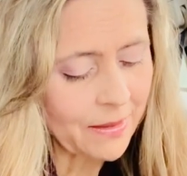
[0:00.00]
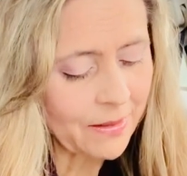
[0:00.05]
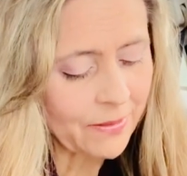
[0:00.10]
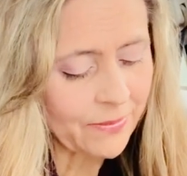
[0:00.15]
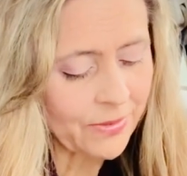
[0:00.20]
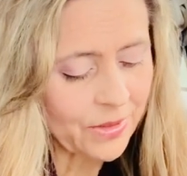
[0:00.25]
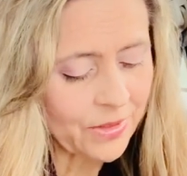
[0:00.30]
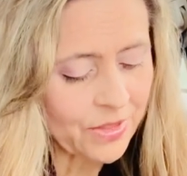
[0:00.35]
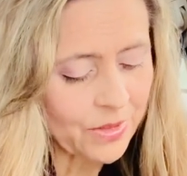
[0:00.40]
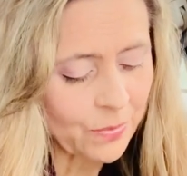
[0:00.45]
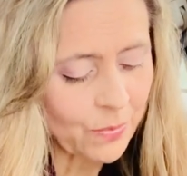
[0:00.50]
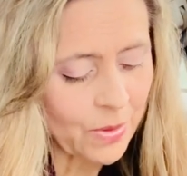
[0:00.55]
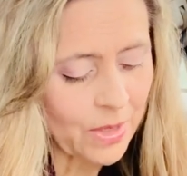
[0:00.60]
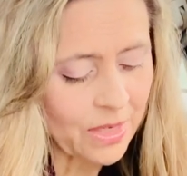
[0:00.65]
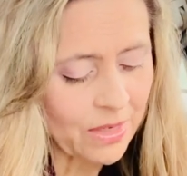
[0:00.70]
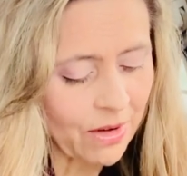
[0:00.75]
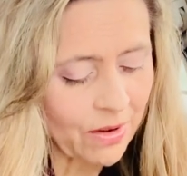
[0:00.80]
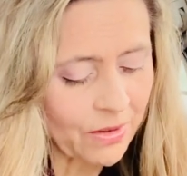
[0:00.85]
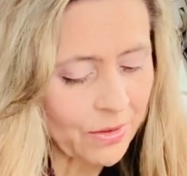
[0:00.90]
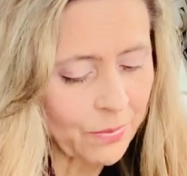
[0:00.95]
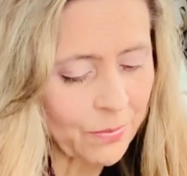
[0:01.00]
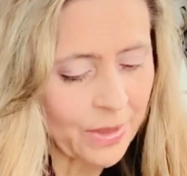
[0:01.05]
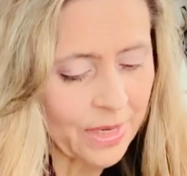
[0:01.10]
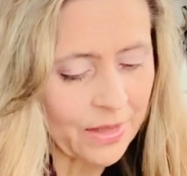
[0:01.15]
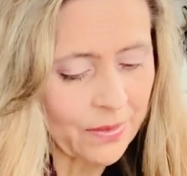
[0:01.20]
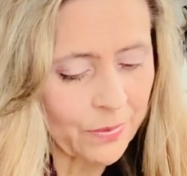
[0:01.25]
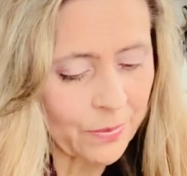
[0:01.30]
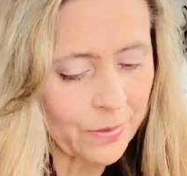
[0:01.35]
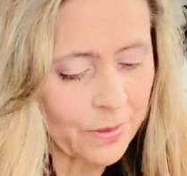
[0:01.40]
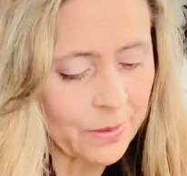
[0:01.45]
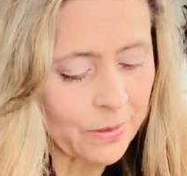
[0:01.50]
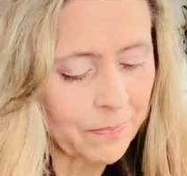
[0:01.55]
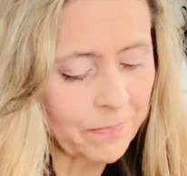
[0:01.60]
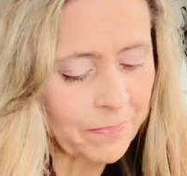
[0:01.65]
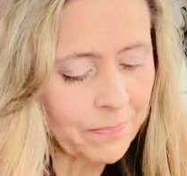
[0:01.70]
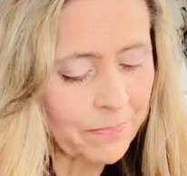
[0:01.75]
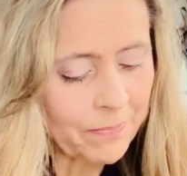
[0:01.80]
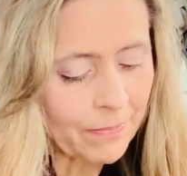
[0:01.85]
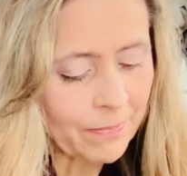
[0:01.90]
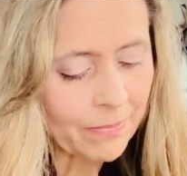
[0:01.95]
verse 1 all the way through
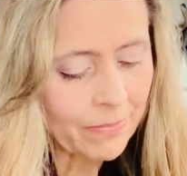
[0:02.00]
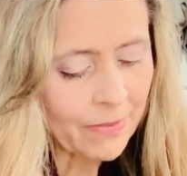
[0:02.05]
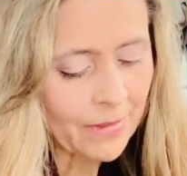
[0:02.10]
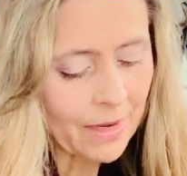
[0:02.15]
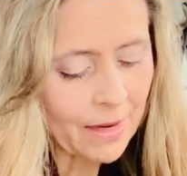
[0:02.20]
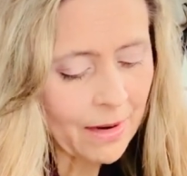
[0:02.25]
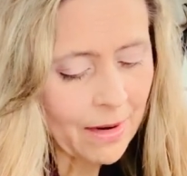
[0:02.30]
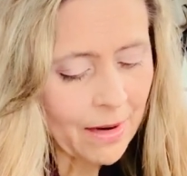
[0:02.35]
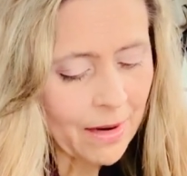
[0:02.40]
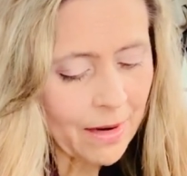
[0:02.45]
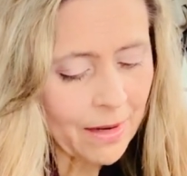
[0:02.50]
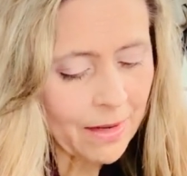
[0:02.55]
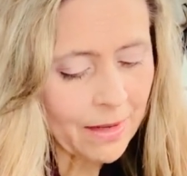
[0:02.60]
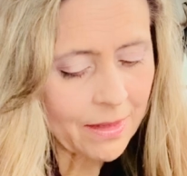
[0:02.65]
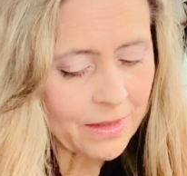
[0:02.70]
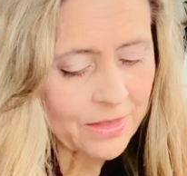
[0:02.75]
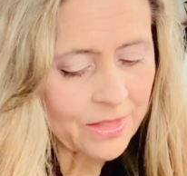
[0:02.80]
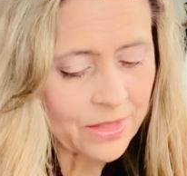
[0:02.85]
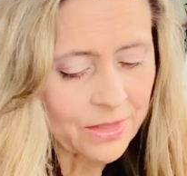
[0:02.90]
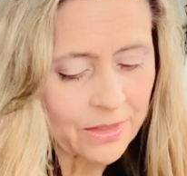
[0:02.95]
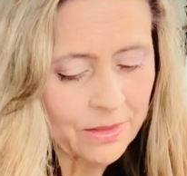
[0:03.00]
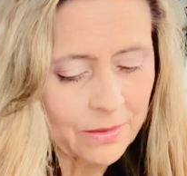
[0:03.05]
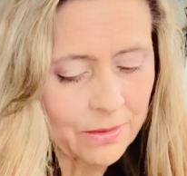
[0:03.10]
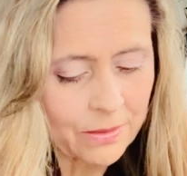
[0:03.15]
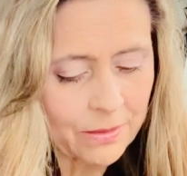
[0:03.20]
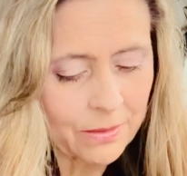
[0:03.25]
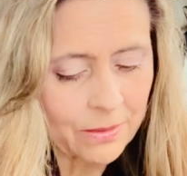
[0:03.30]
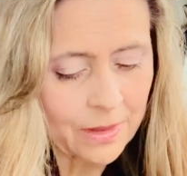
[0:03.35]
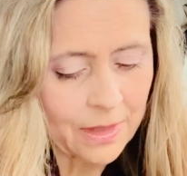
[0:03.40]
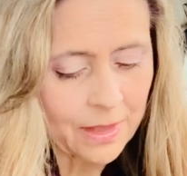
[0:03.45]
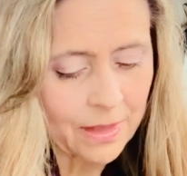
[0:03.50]
to